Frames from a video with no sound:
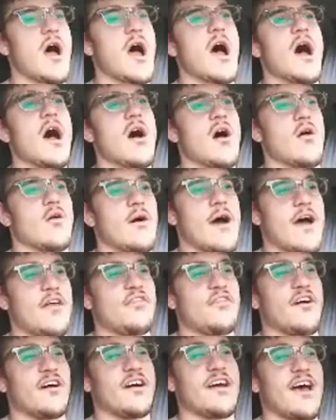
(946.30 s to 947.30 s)
Oh, I
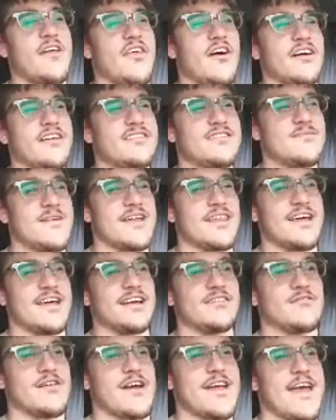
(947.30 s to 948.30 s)
thought you meant
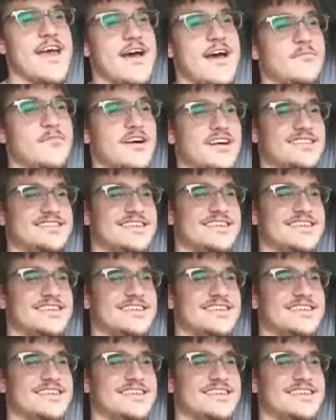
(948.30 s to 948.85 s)
like Greyhound buses.